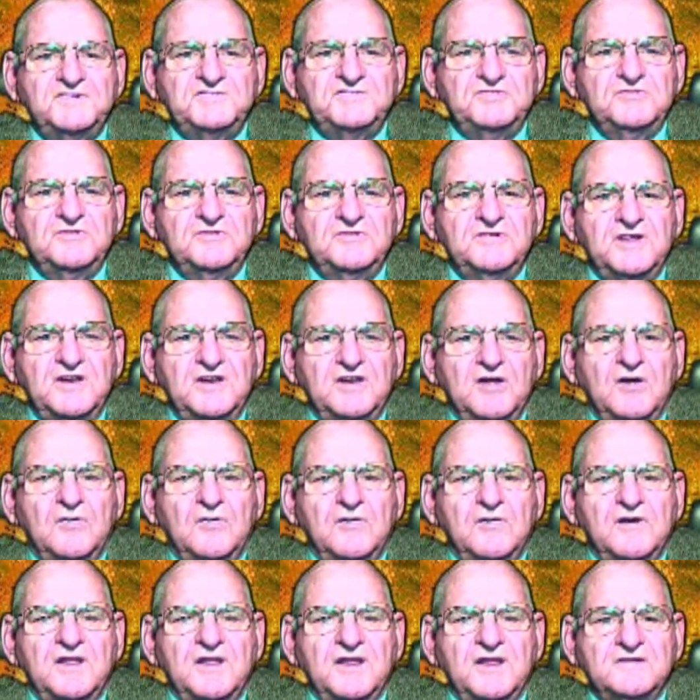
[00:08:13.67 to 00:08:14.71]
you to know
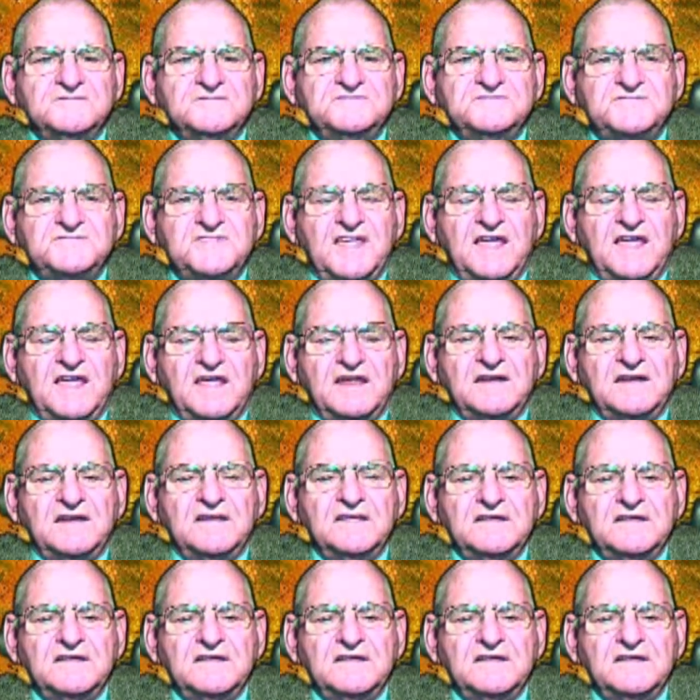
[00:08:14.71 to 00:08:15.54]
and understand,